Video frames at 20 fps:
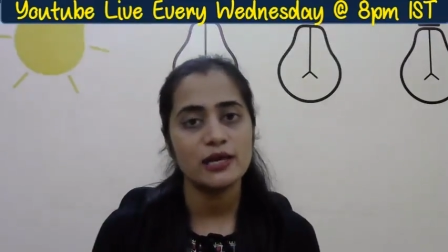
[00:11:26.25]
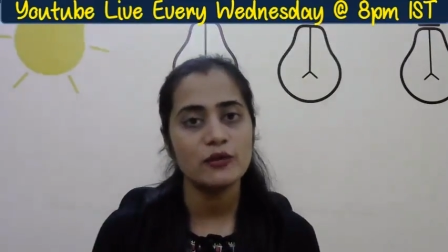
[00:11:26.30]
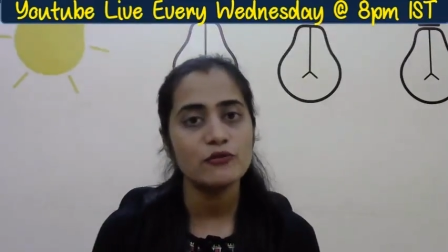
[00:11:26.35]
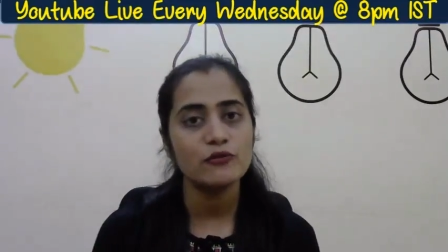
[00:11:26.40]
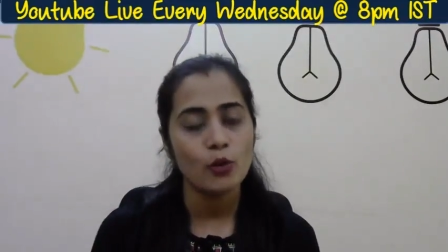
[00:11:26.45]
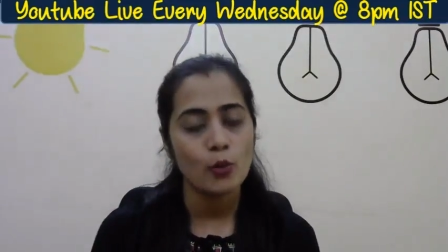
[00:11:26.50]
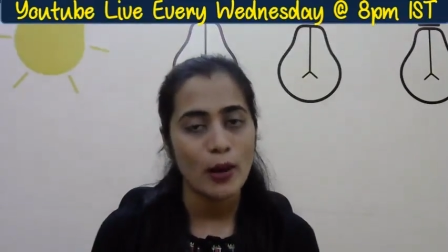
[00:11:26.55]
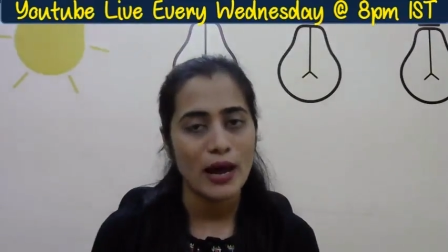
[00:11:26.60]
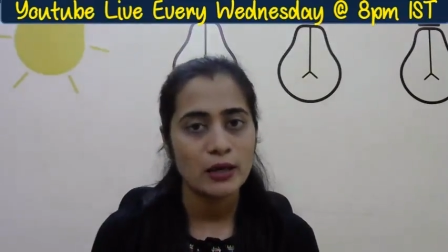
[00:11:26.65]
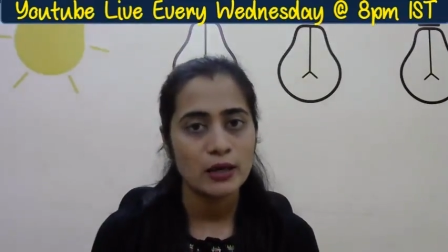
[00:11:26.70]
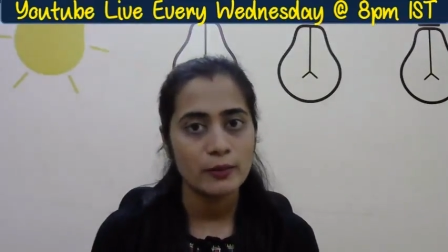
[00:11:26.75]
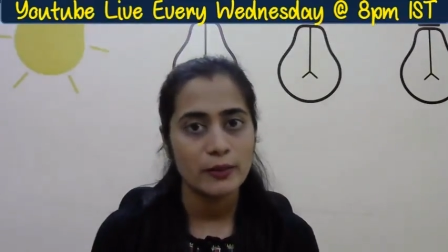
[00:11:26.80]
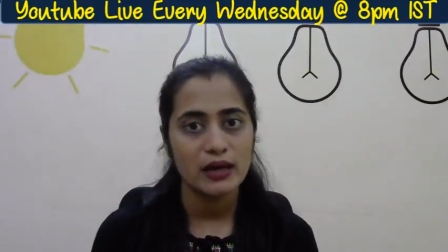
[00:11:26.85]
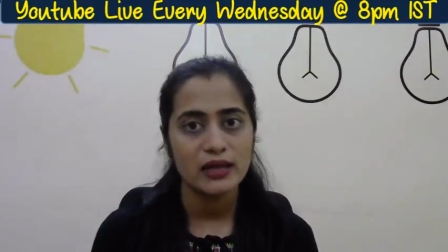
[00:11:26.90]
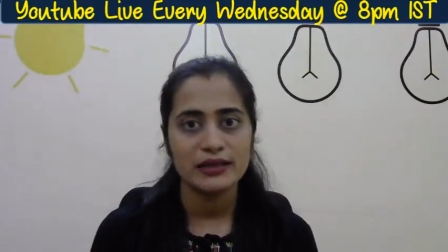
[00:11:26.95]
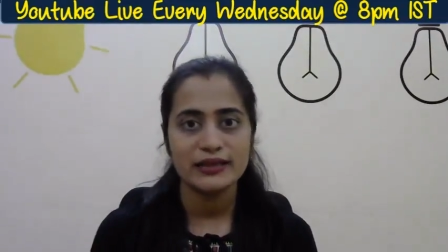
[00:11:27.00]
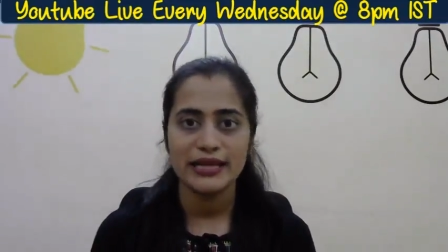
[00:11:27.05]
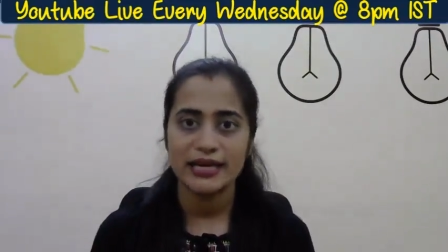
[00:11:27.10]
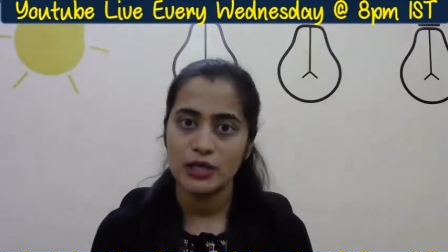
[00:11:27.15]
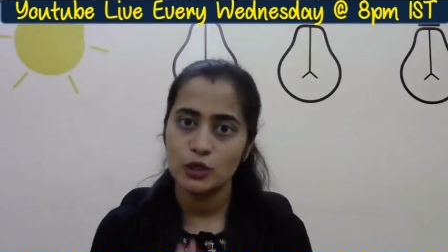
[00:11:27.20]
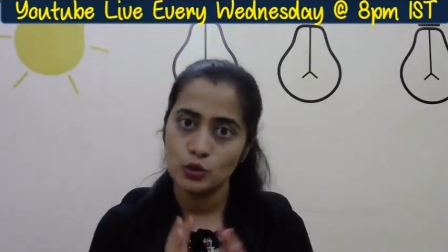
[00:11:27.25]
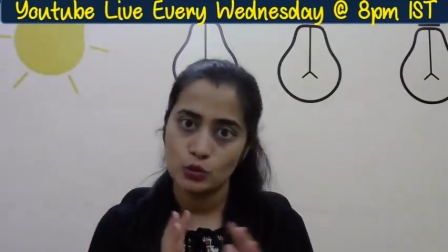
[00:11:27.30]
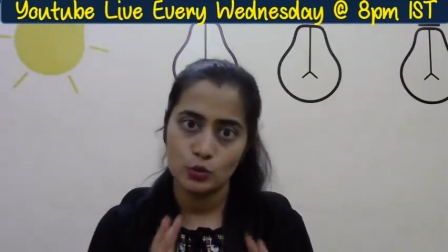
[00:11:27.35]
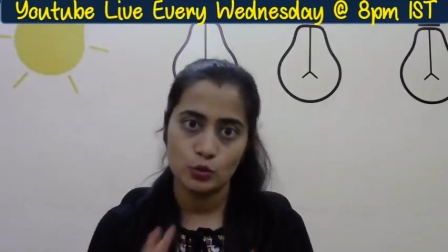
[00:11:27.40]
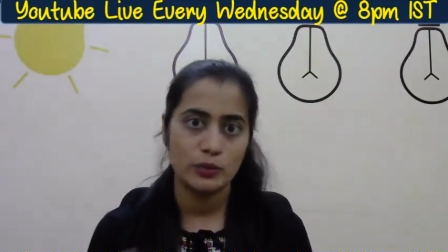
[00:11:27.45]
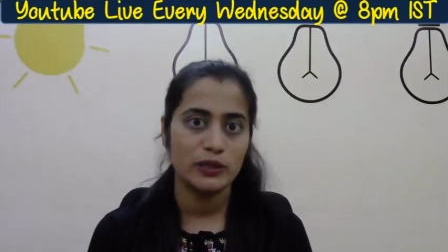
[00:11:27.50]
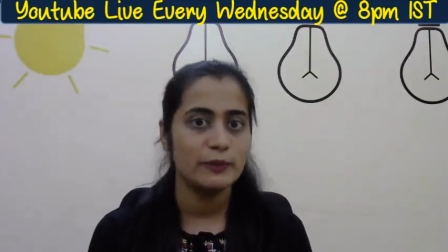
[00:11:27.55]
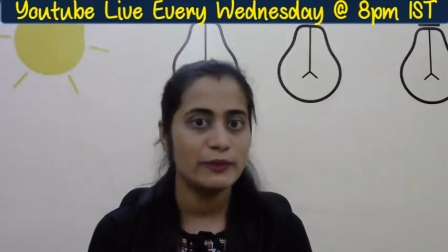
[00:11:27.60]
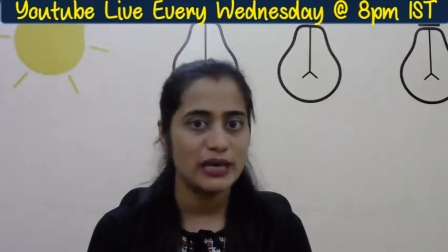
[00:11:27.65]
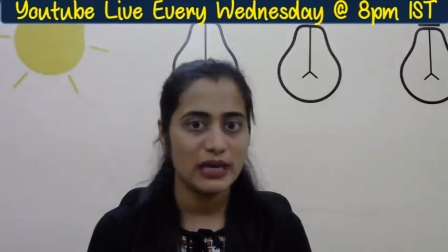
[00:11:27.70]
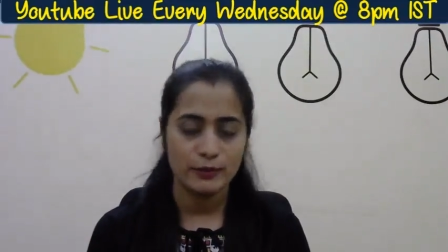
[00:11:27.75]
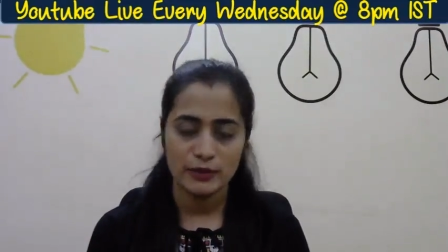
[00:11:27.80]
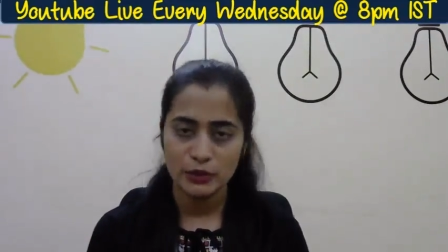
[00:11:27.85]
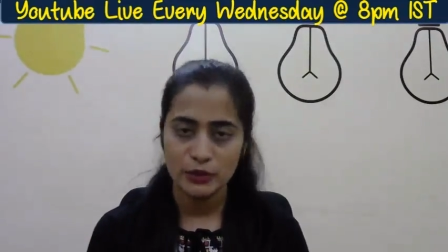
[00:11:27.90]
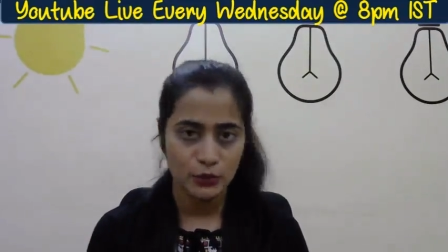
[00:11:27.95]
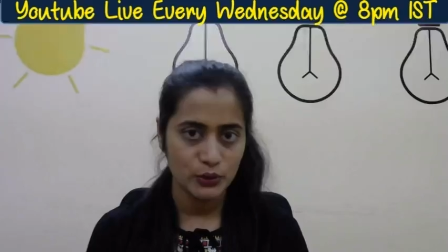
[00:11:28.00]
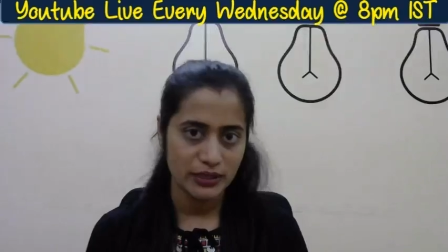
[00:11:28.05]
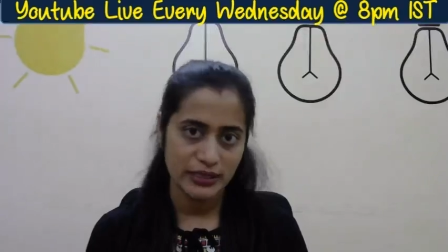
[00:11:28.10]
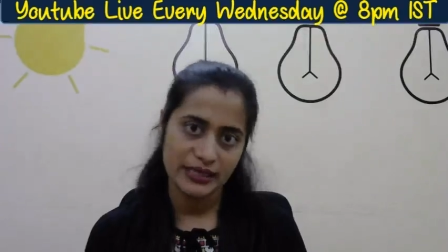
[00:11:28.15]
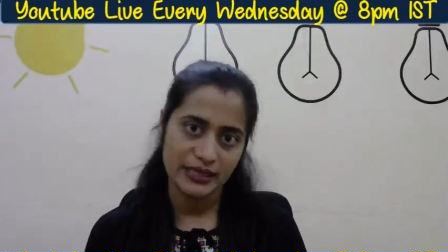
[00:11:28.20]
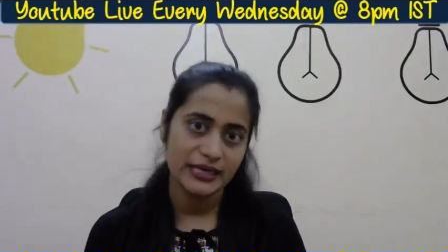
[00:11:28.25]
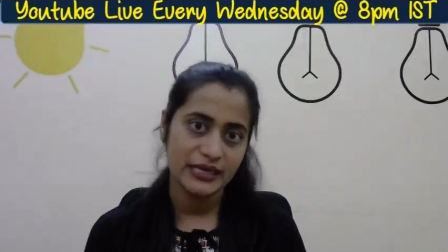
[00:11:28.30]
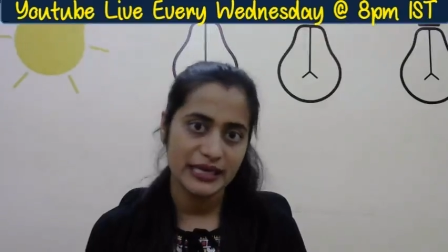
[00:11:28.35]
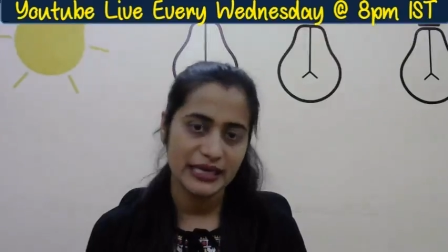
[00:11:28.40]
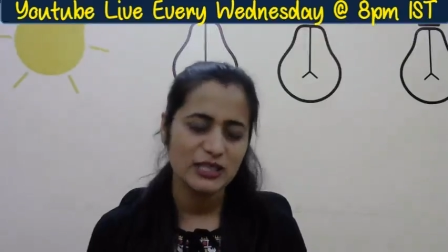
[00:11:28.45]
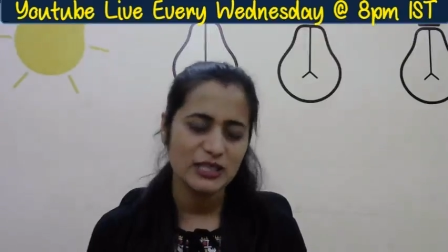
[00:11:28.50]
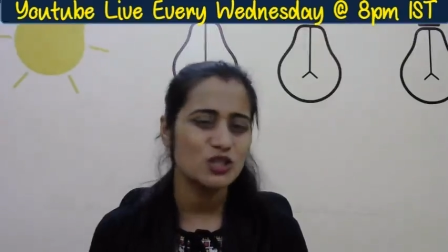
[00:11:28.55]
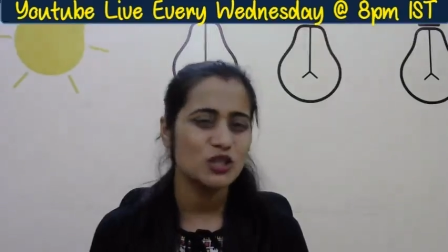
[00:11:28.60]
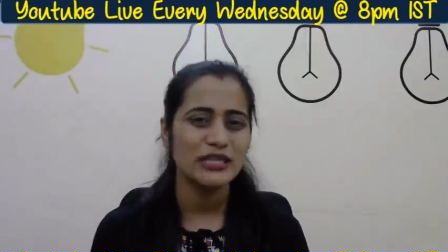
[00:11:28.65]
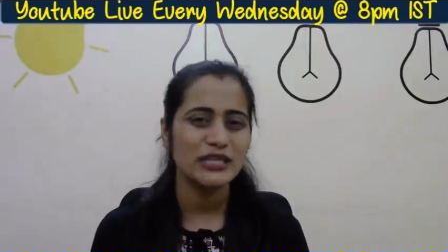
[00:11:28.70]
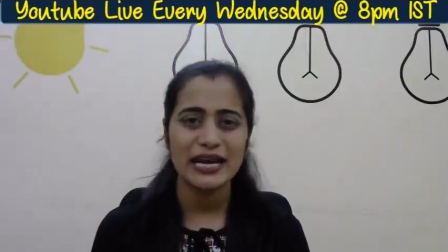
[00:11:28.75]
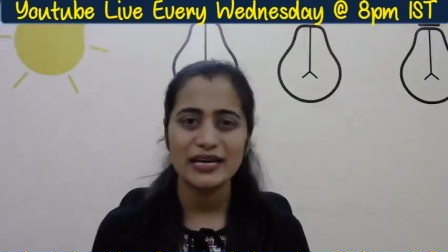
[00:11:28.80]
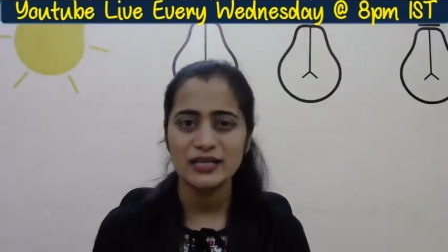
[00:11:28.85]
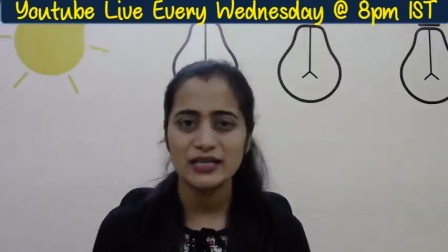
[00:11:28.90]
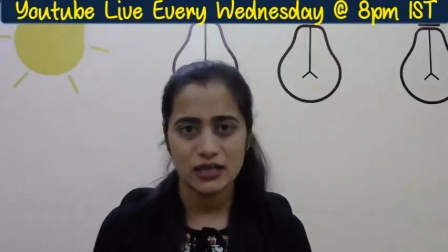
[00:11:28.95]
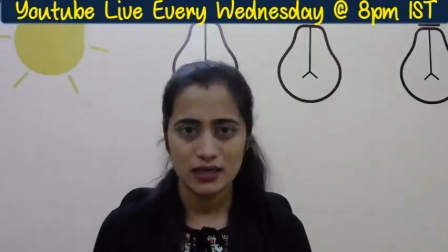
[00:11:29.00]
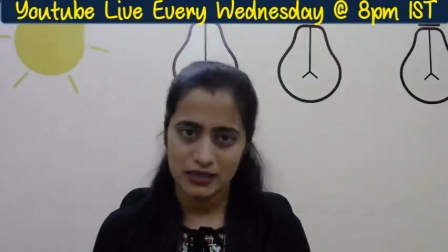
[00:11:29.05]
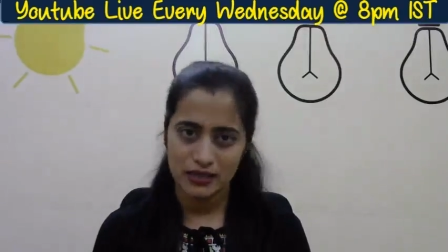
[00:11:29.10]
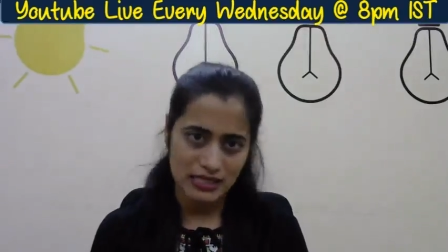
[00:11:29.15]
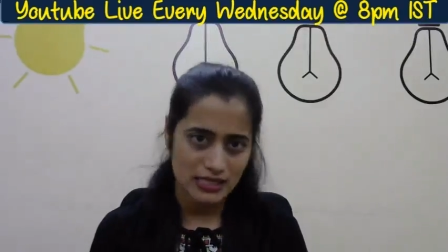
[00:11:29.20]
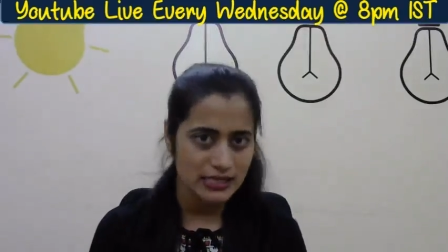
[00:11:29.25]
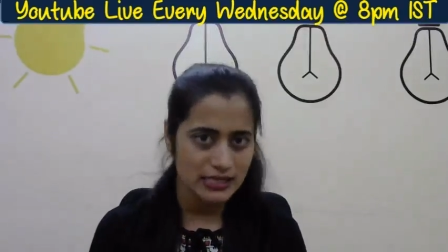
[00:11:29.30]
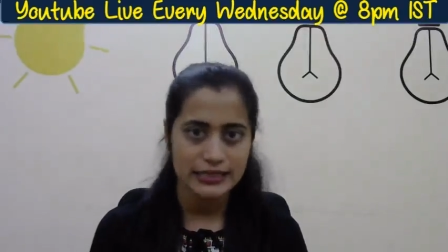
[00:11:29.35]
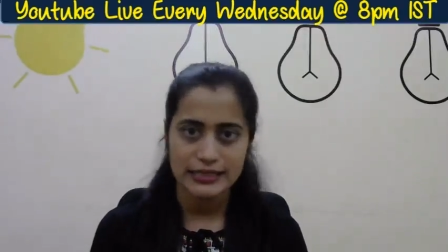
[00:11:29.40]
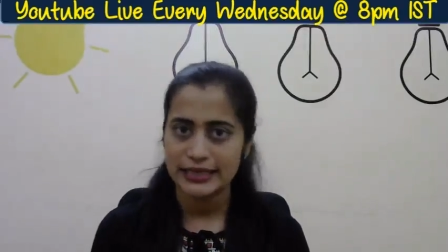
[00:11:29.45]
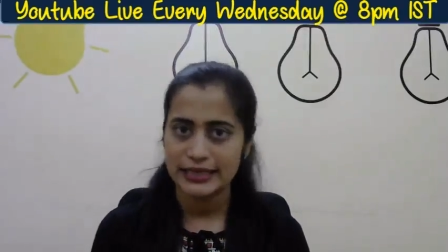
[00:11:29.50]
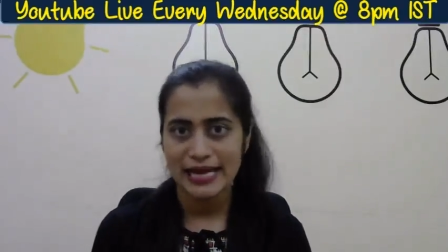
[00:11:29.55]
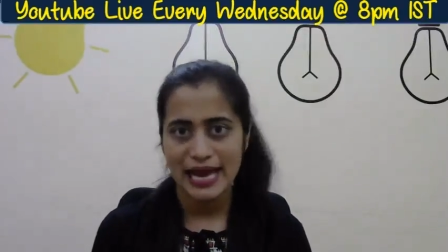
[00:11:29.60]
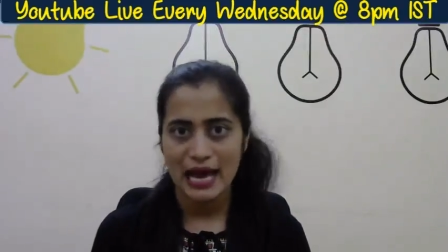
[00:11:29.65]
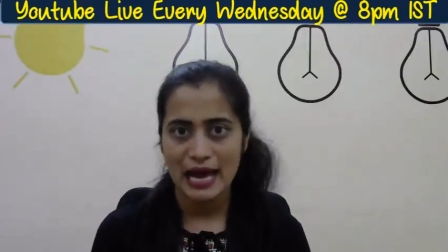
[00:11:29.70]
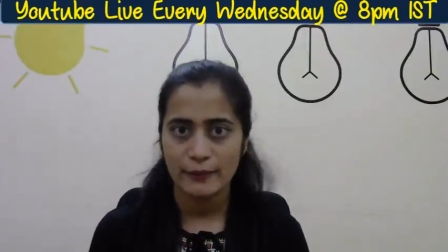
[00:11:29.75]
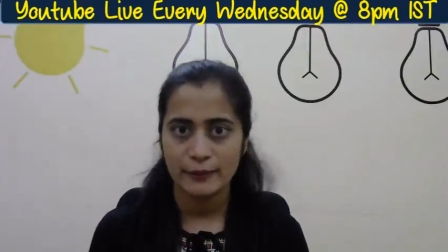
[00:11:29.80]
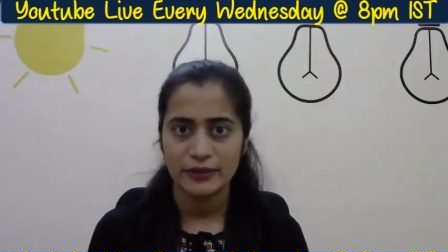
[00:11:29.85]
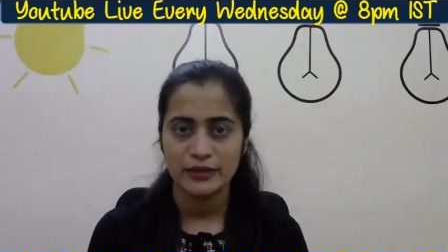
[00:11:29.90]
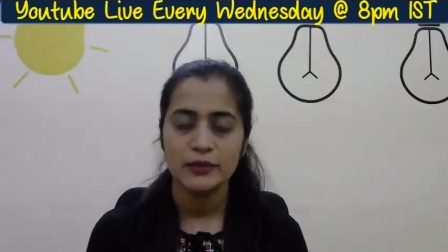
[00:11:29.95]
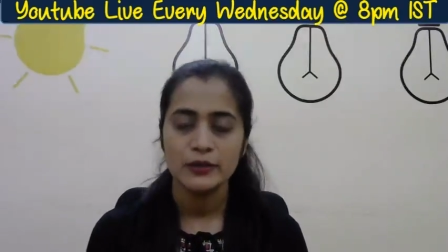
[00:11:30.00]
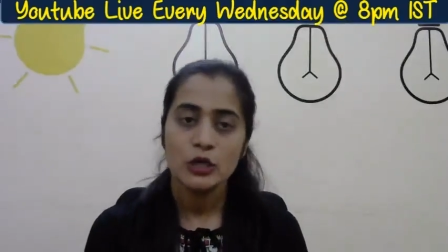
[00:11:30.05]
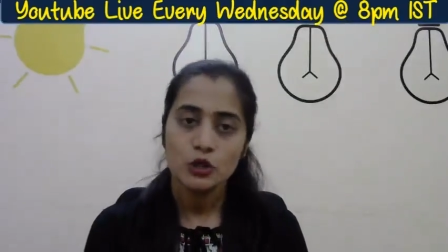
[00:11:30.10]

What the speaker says: for 1 month and you will be able to clear NEET, so that doesn't really happen.